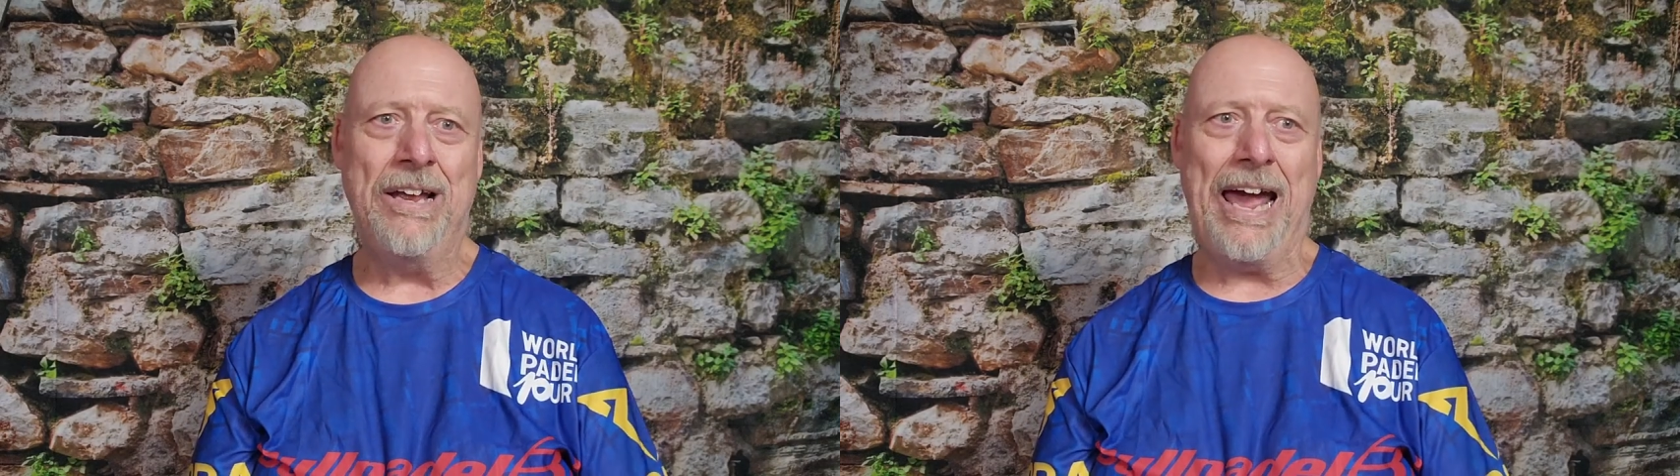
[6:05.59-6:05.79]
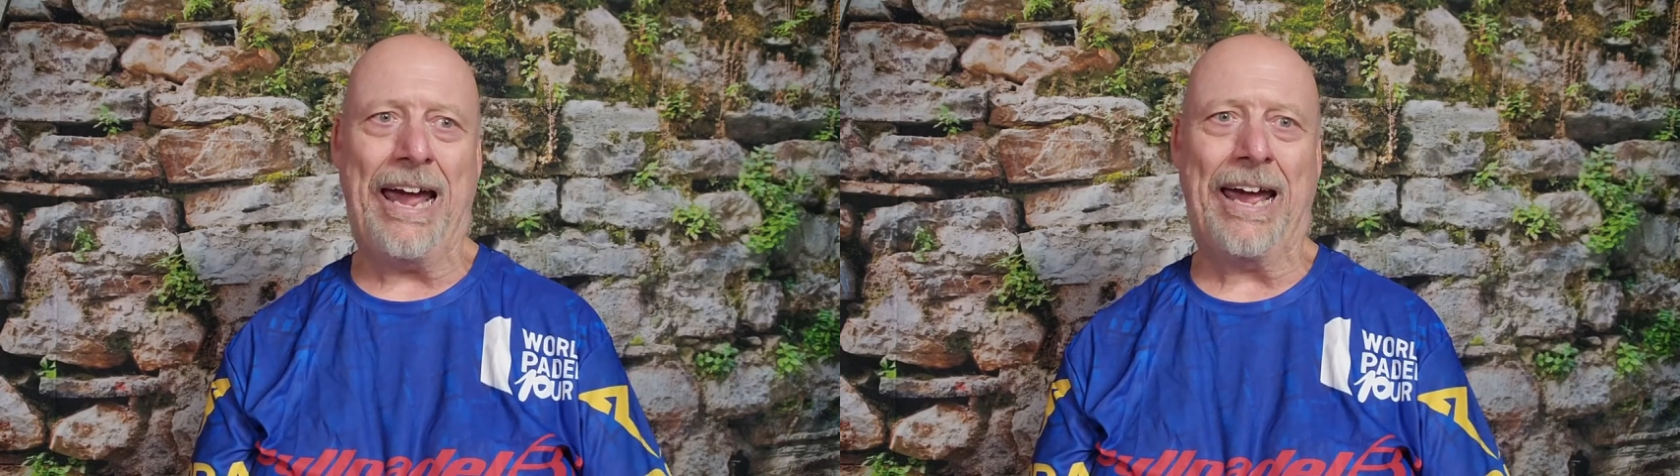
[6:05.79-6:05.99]

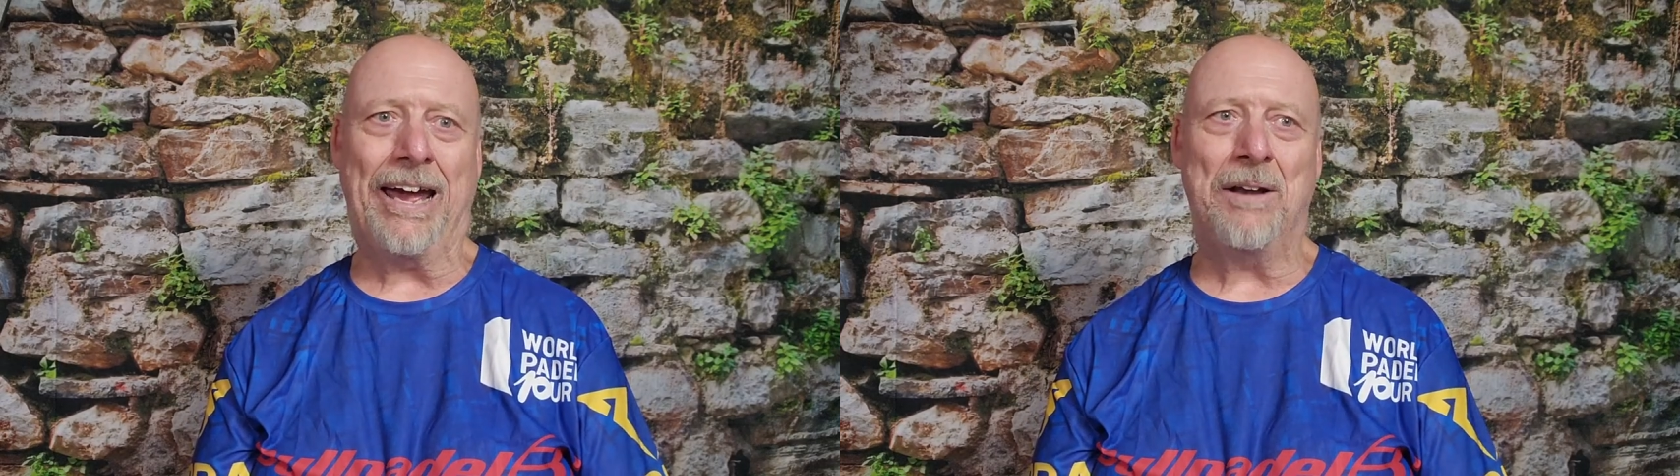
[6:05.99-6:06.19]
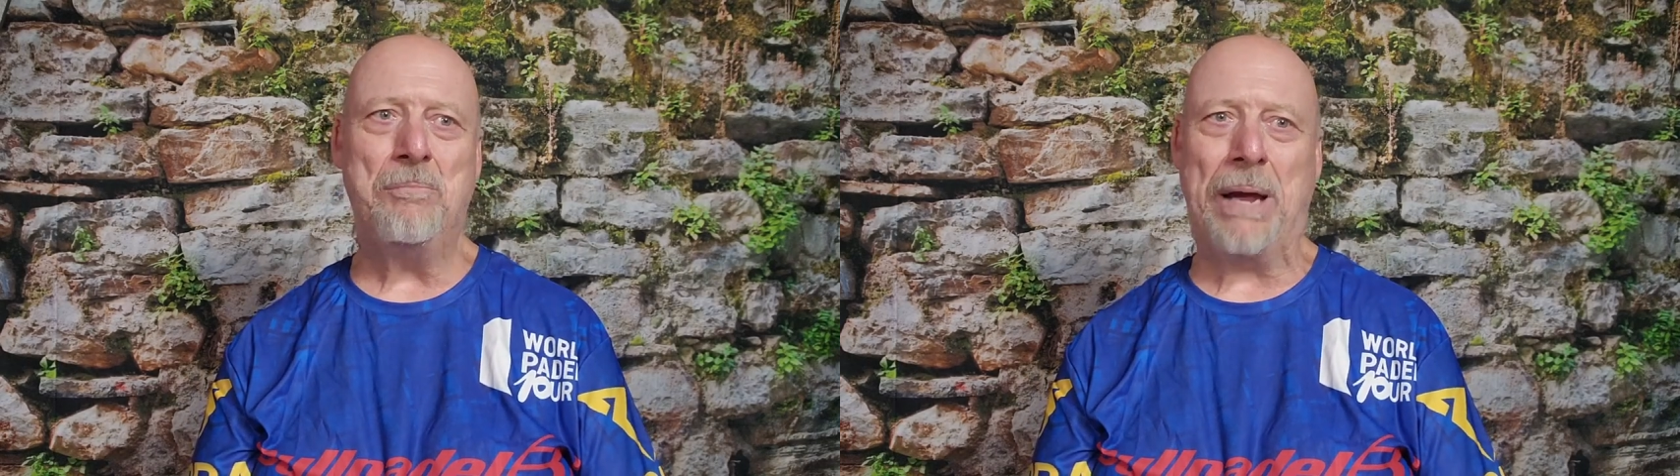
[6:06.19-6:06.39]

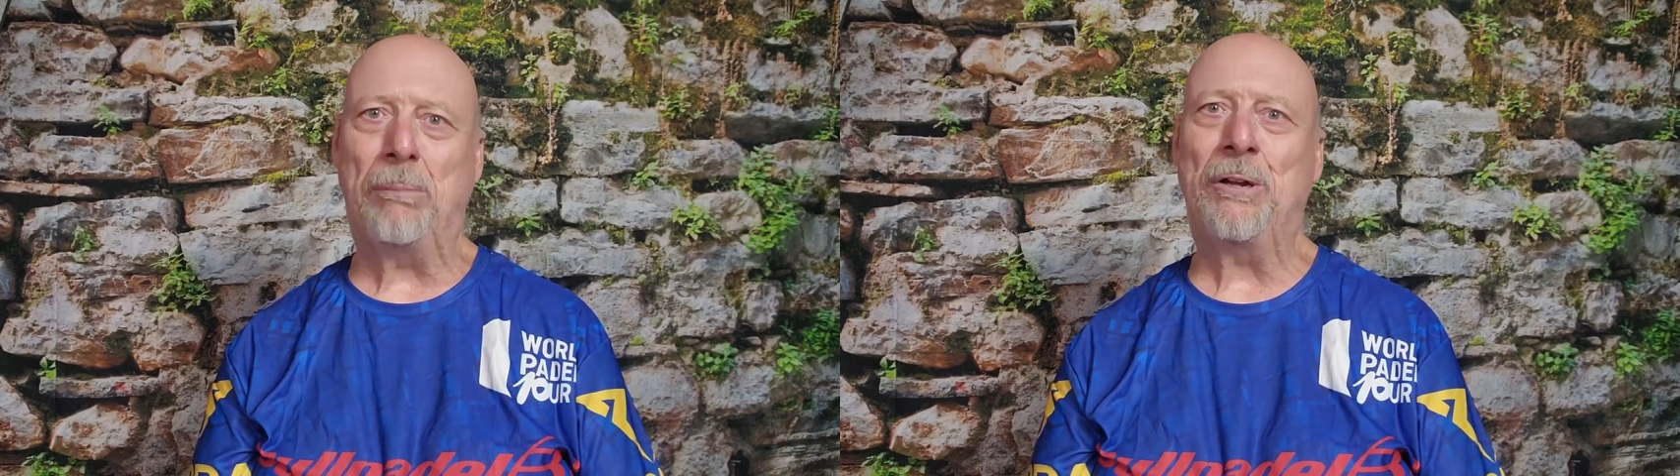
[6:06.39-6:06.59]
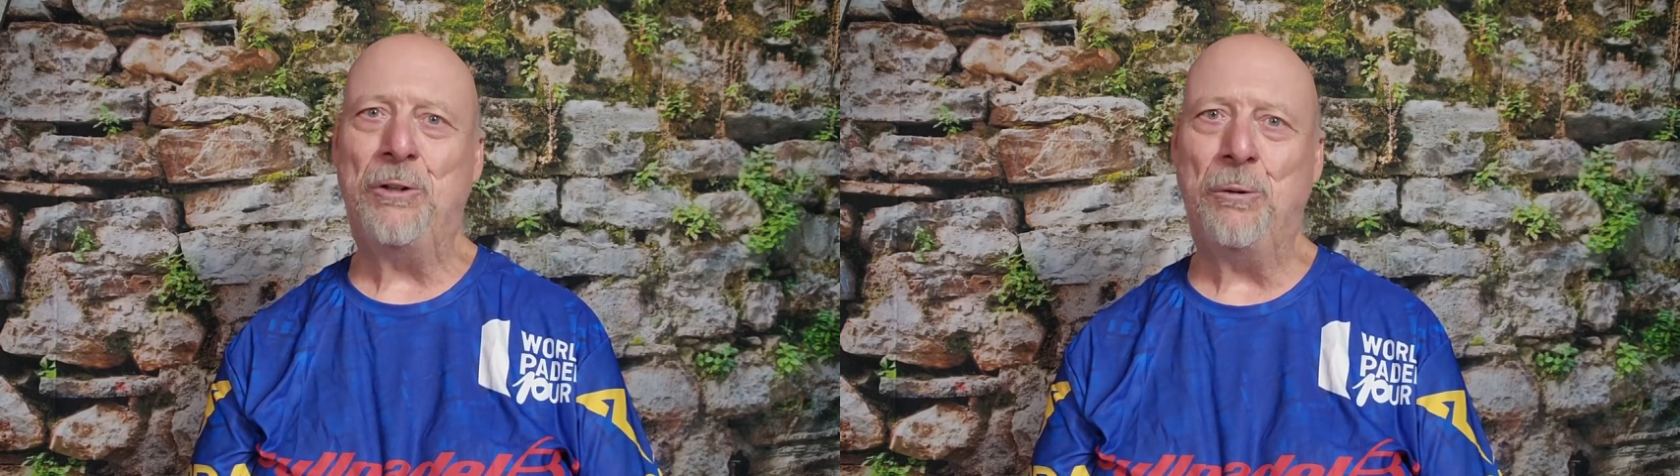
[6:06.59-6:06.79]
and be
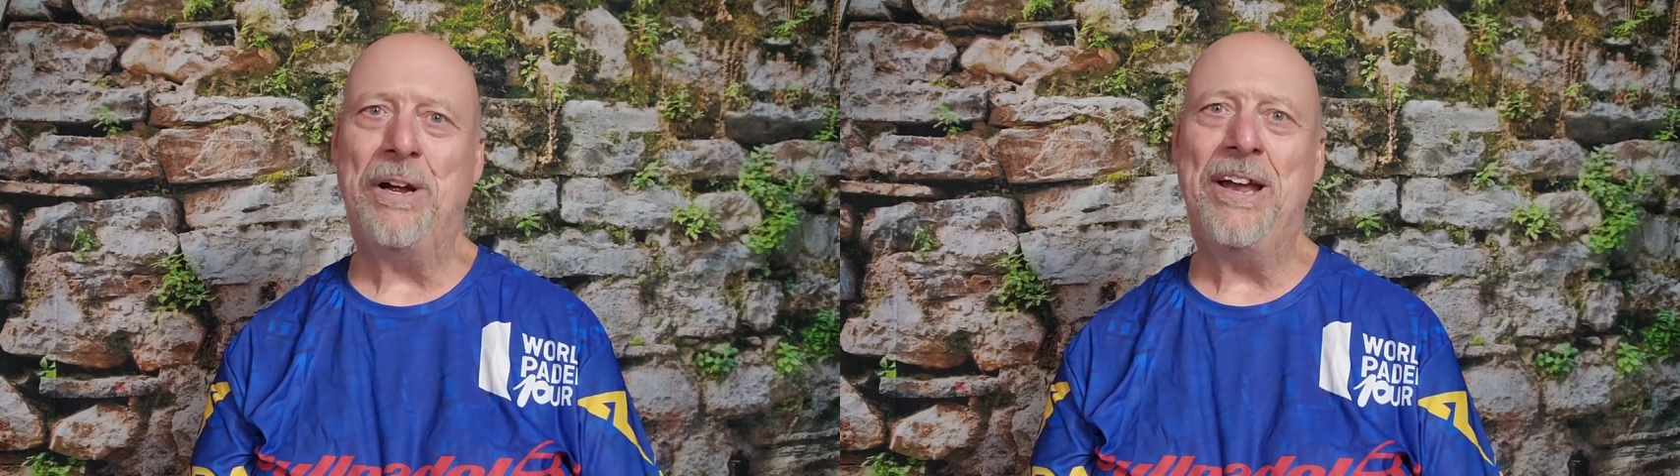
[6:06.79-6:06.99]
able to do it